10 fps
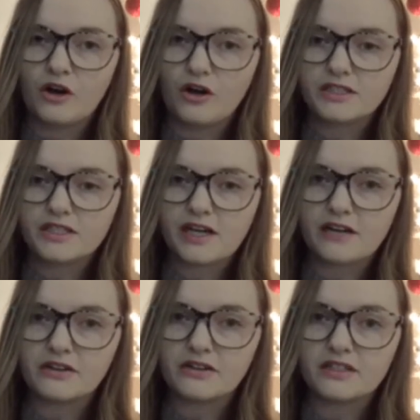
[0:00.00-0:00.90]

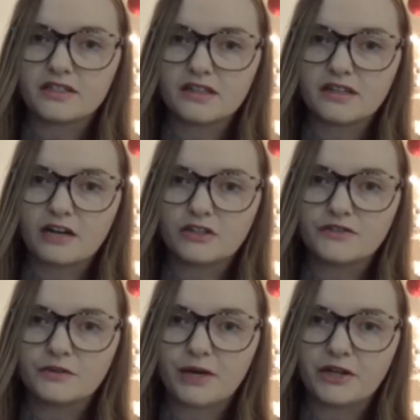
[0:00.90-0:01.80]
Altogether, this allows
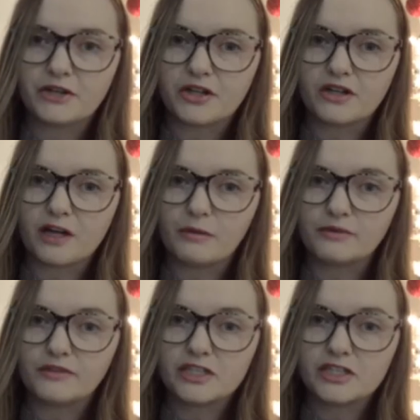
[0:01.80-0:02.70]
for better
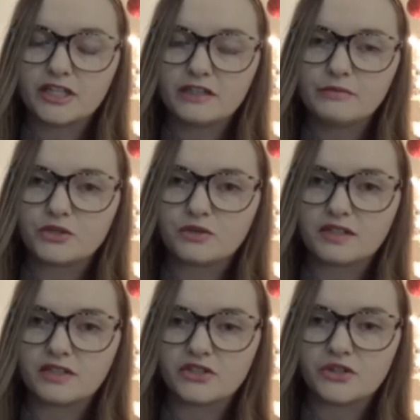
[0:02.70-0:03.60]
collaboration
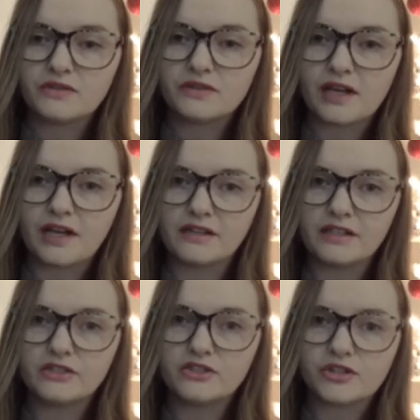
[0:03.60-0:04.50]
between the student and
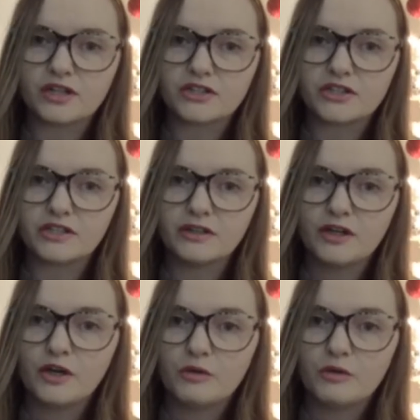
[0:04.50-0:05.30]
the instructor,